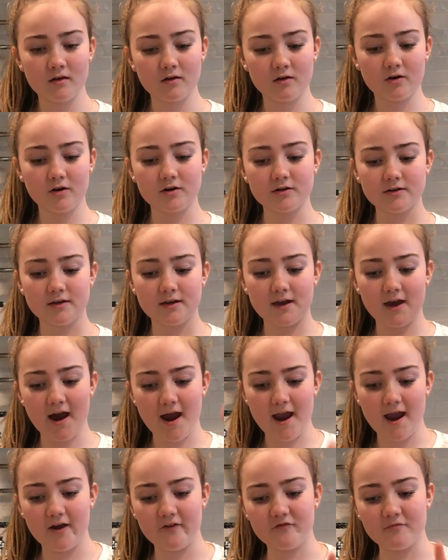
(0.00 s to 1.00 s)
Currently,
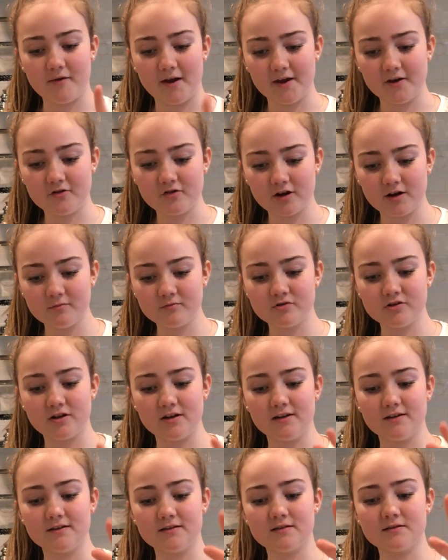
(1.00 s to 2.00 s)
I have my cream
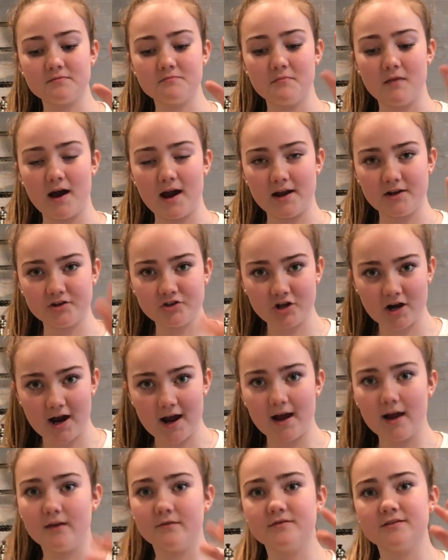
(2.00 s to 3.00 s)
cheese, my
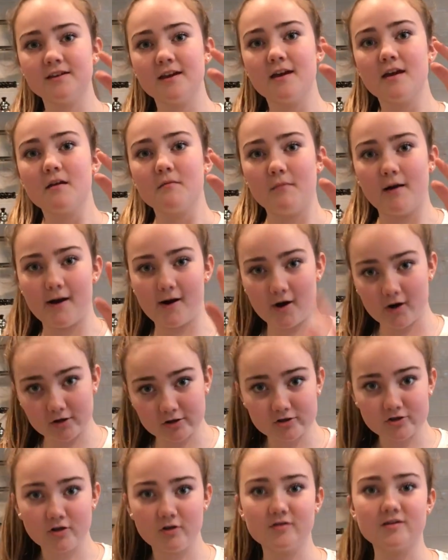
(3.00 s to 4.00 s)
chives, my
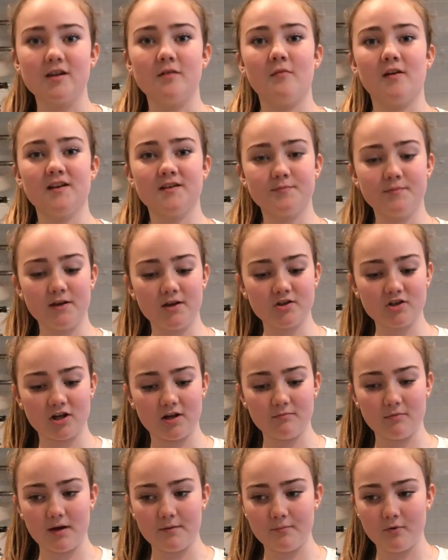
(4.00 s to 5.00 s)
artichokes, and my spinach
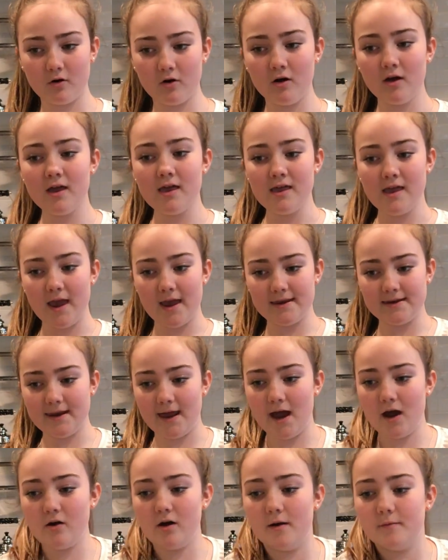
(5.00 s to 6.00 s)
in my bowl. And
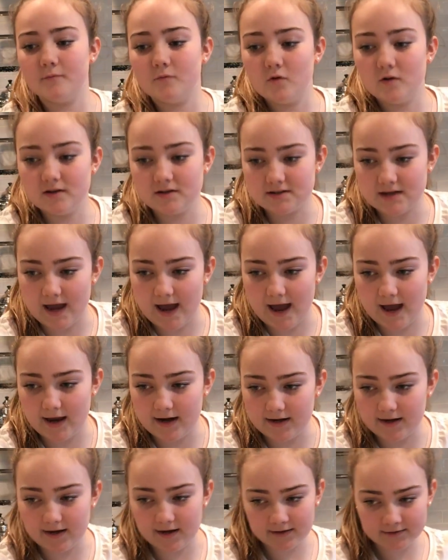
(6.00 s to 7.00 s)
now I'm going to
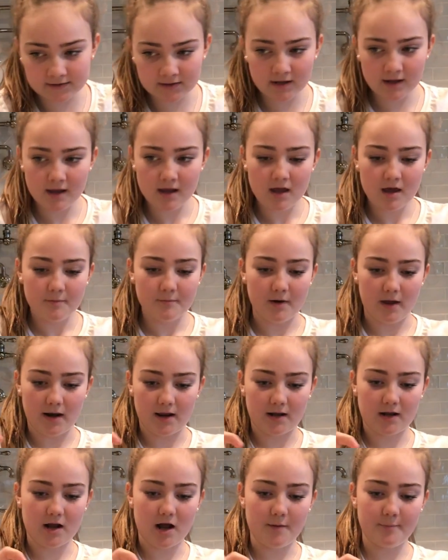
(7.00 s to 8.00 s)
add in about
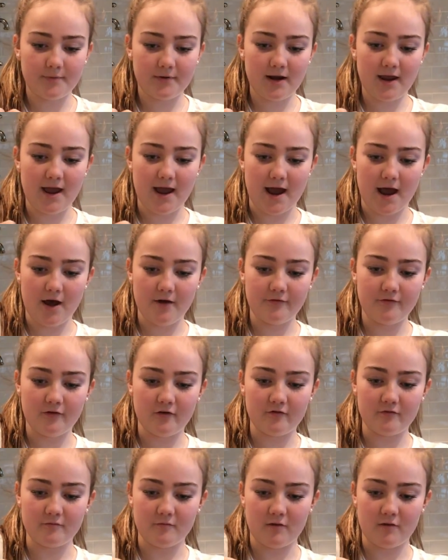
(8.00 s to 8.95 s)
a cup and a half of